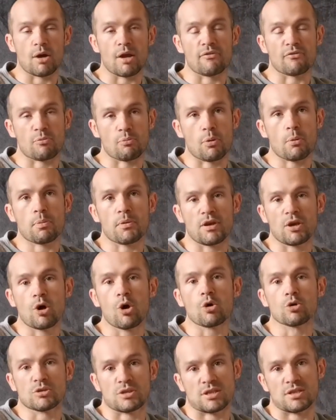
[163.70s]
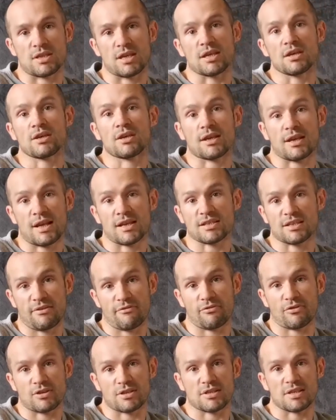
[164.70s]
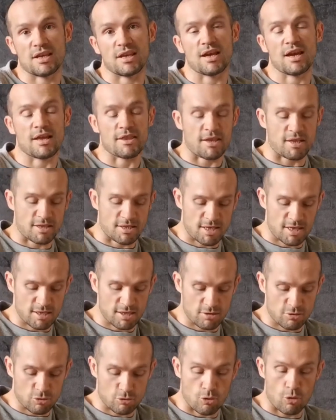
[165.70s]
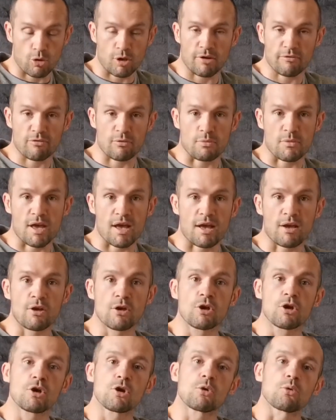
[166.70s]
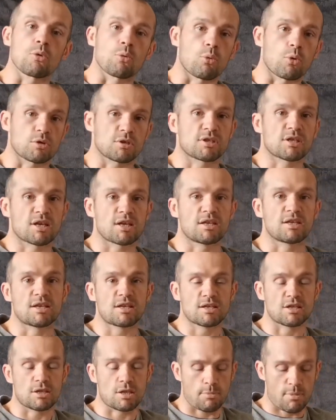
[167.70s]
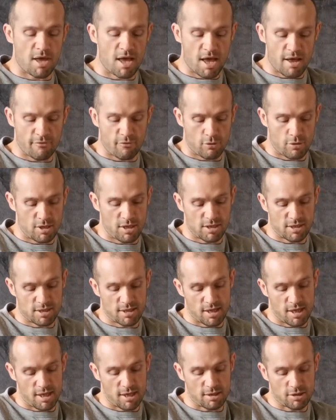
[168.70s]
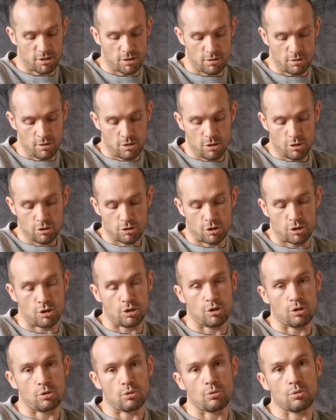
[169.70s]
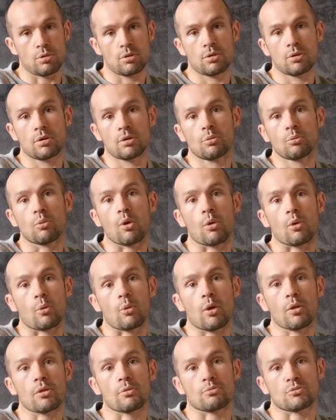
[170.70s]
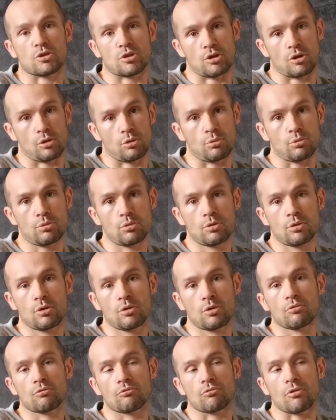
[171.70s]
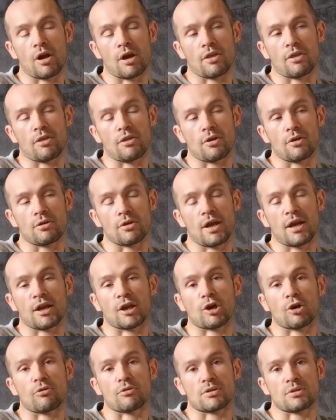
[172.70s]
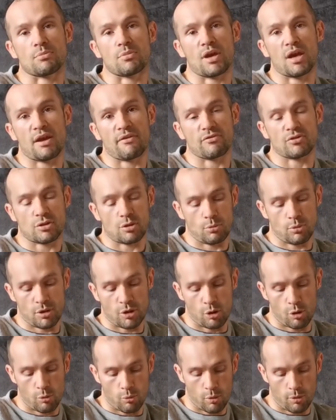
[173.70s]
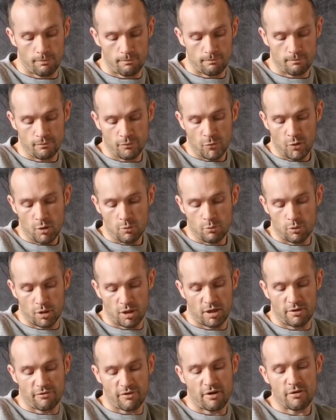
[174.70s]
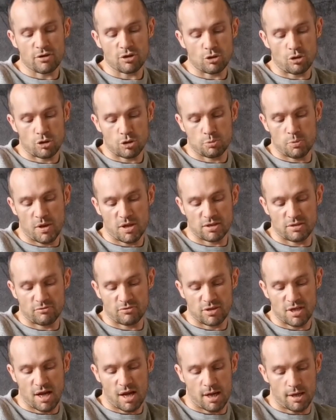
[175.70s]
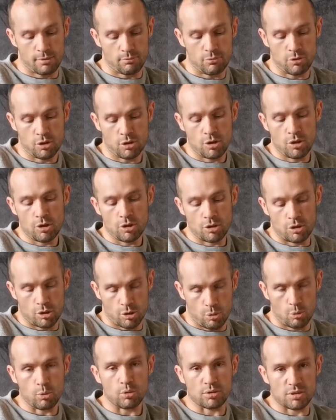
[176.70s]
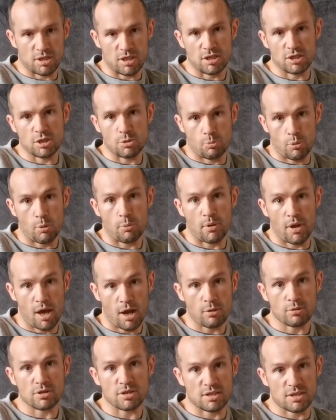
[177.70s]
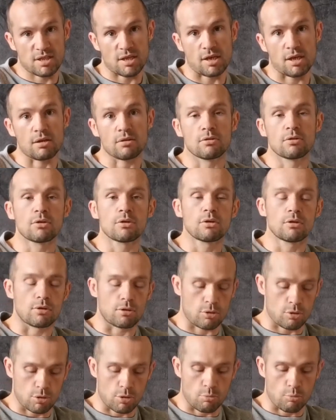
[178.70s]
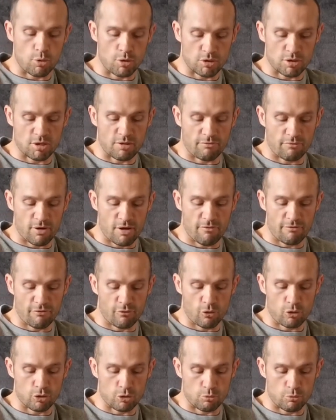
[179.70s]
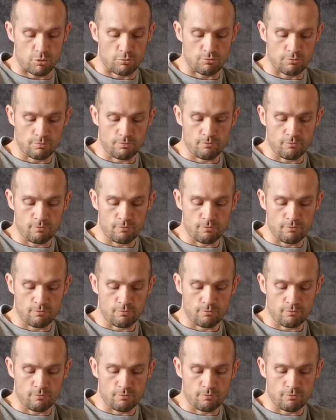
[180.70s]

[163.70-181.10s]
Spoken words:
If your puppy knows the sit, you can ask it for a sit and then stroke it from there. We want to condition the behaviour at this stage to do what we want them to do, rather than encouraging behaviours that we don't want. But in a very short space of time, you will teach your puppy how to sit using positive reinforcement.